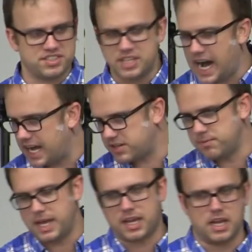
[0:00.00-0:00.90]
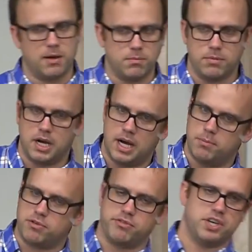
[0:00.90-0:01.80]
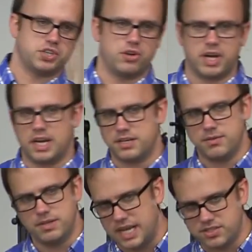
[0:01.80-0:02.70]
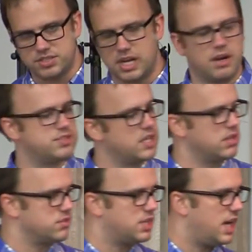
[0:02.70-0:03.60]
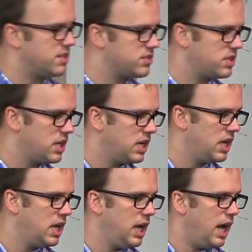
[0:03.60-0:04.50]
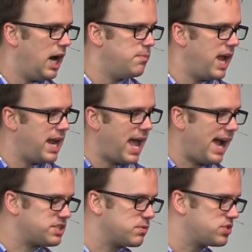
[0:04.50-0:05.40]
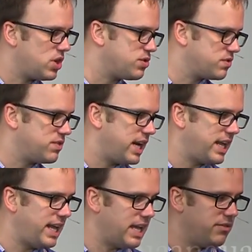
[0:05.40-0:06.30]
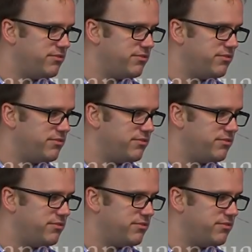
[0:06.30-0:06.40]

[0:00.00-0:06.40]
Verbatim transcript: It's not to make him proficient on any necessary singular test. And as a result of that, he